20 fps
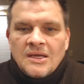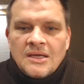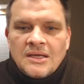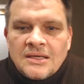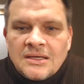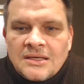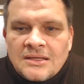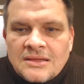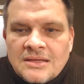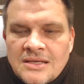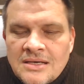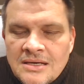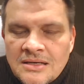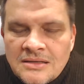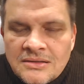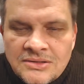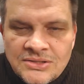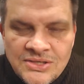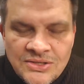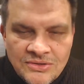At the end
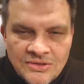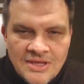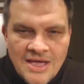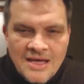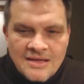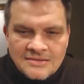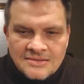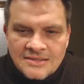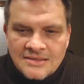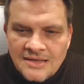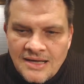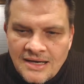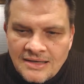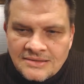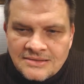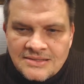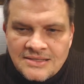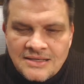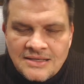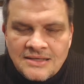of
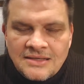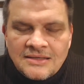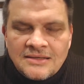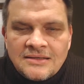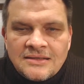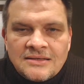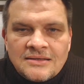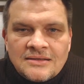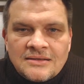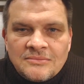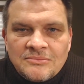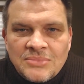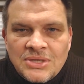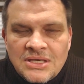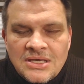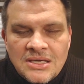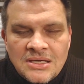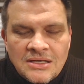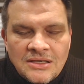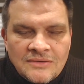2019,
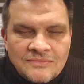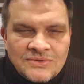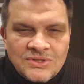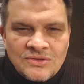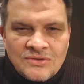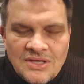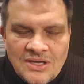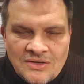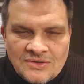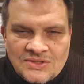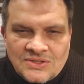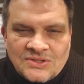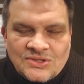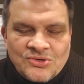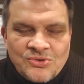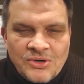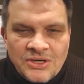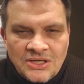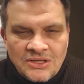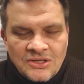beginning of
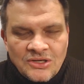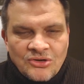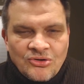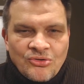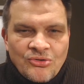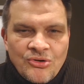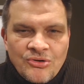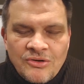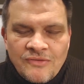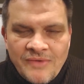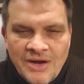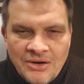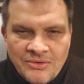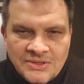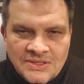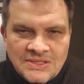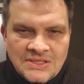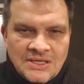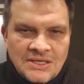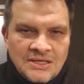2020, the
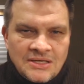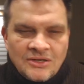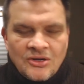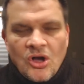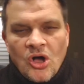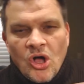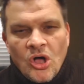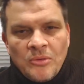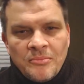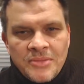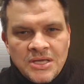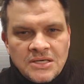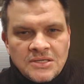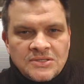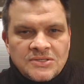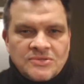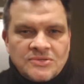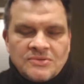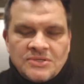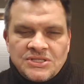coronavirus hit and all
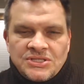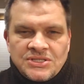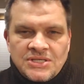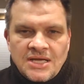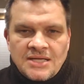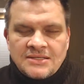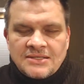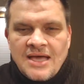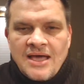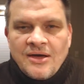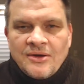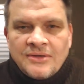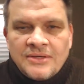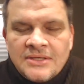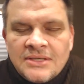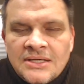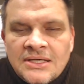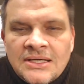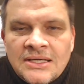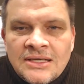ministry shut down.
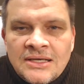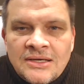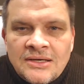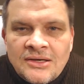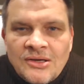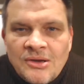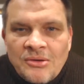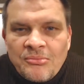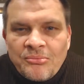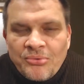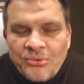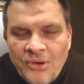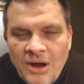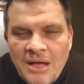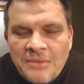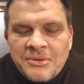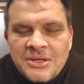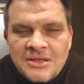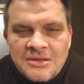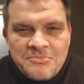
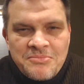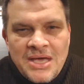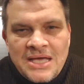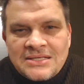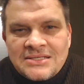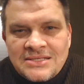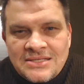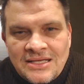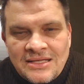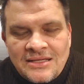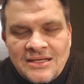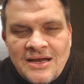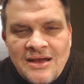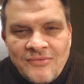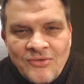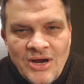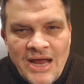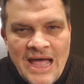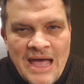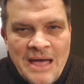Probably the best thing that
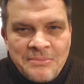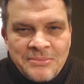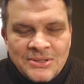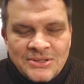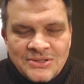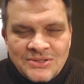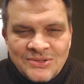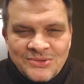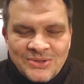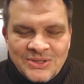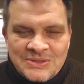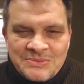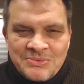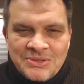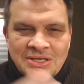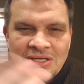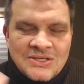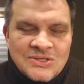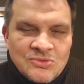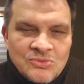ever happened to us
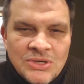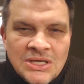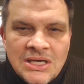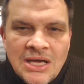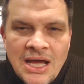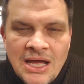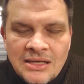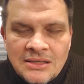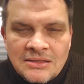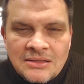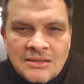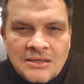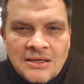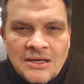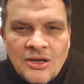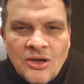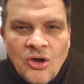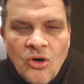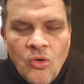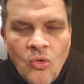because we got
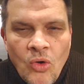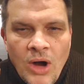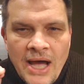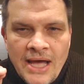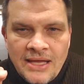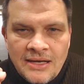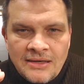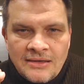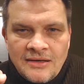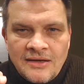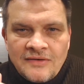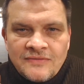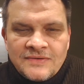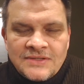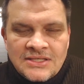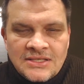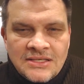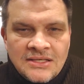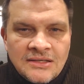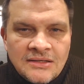quiet enough
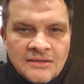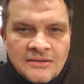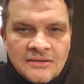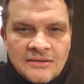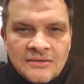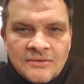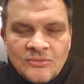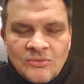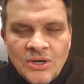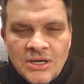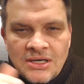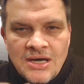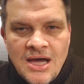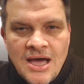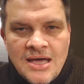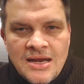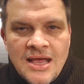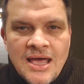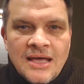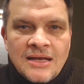to hear what
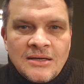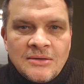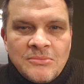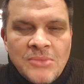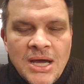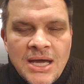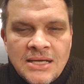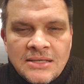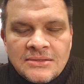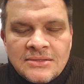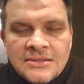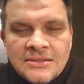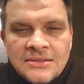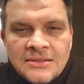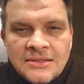God had in mind.